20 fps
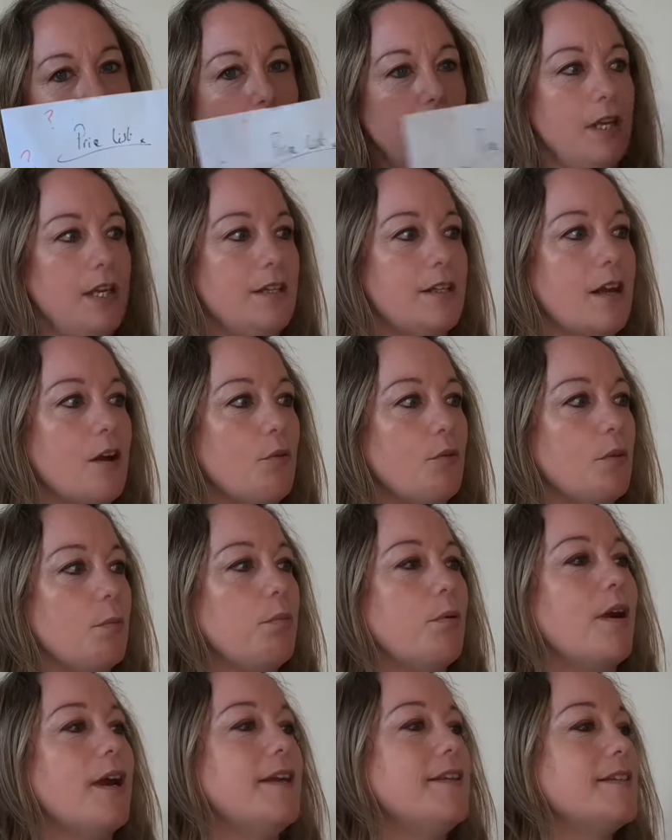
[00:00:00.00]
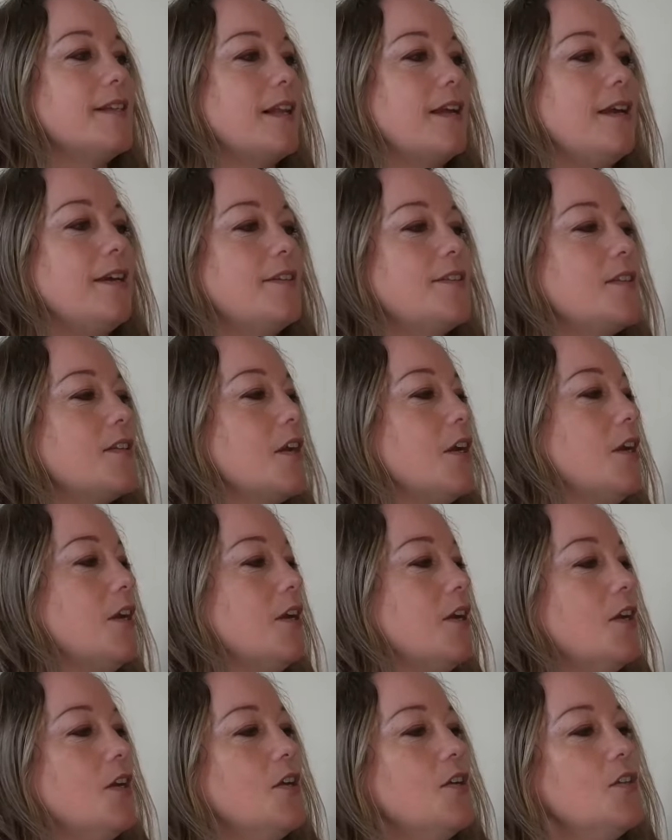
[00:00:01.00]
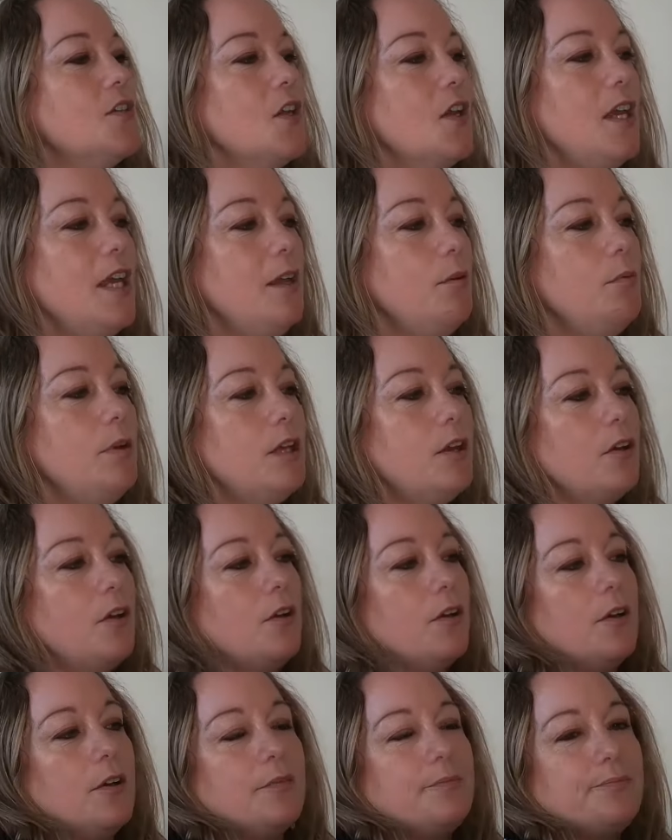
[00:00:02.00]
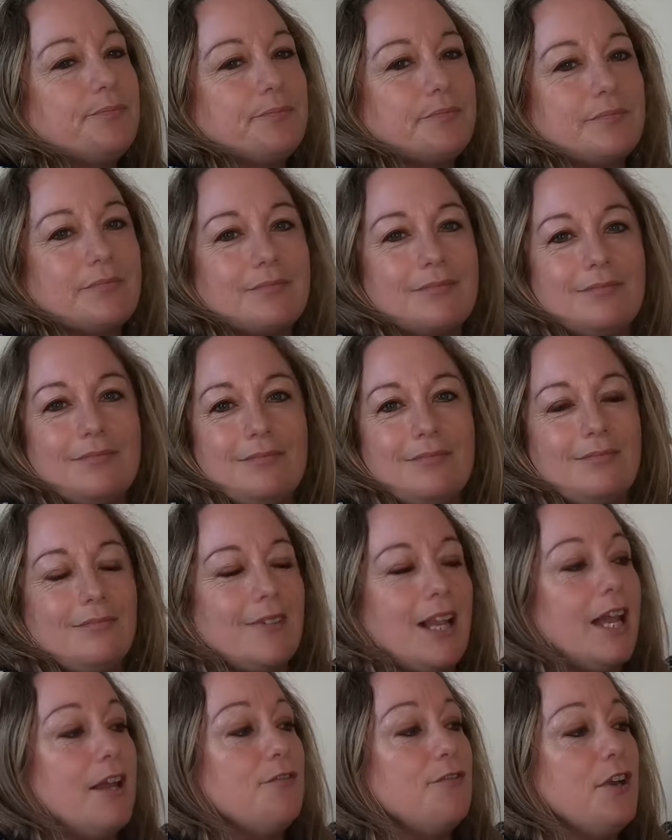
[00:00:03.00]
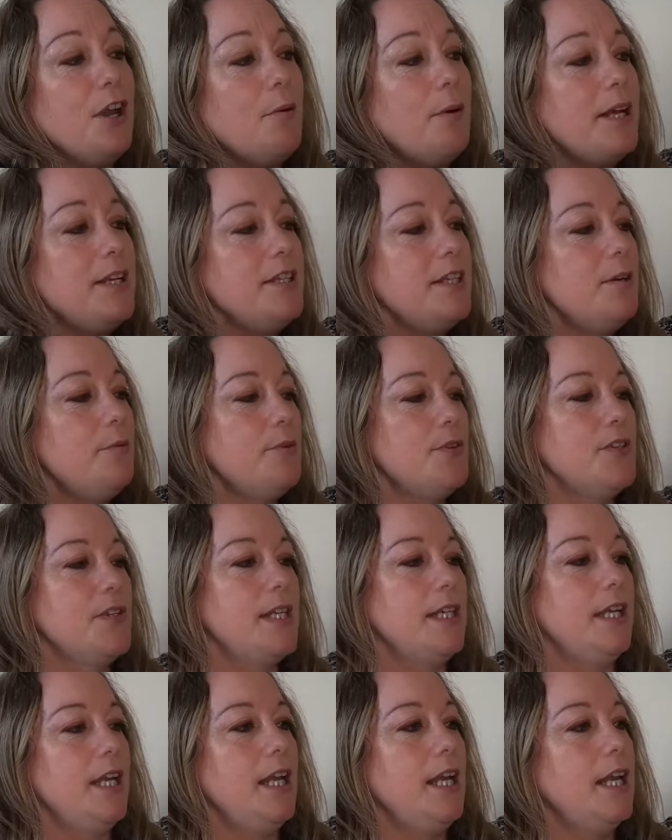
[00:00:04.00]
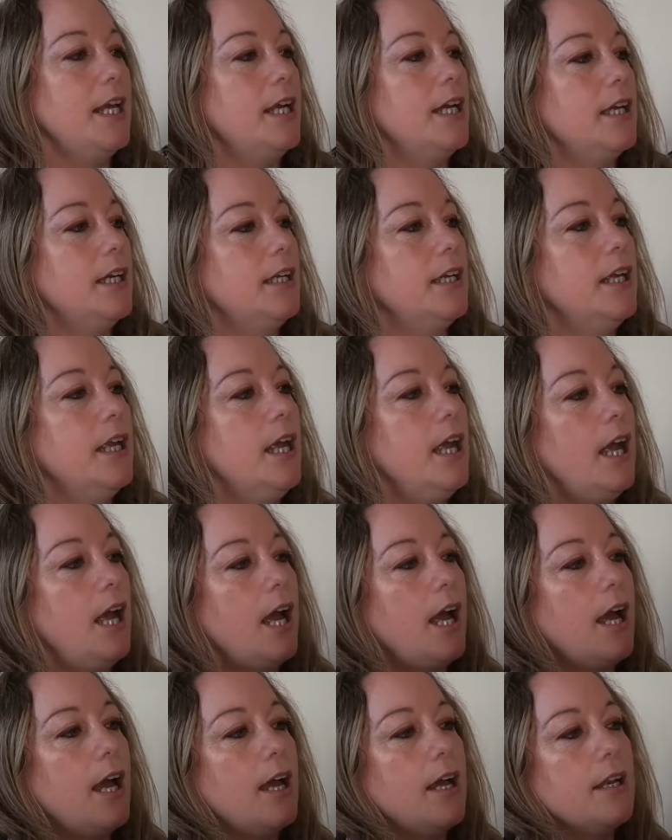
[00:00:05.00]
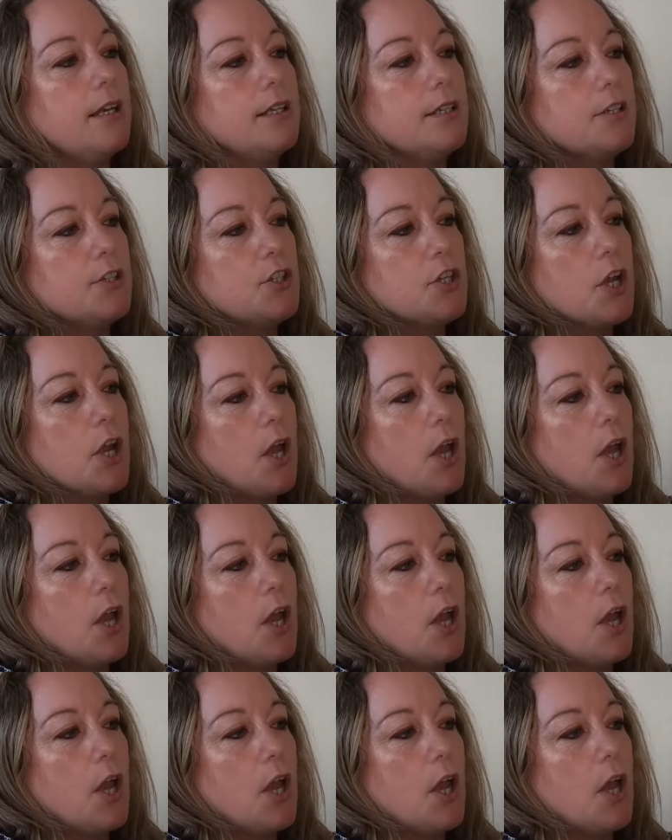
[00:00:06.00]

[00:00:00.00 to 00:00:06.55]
read out the price list. So here we go. I have no idea what's in here, and